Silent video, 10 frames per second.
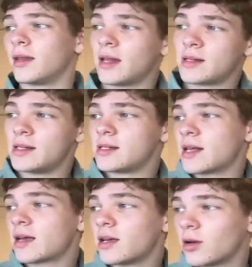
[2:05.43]
that's his
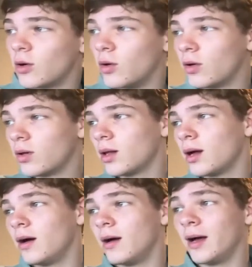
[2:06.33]
second goal
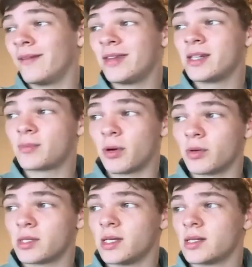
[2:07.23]
uh, of this
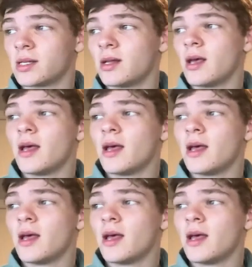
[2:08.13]
postseason.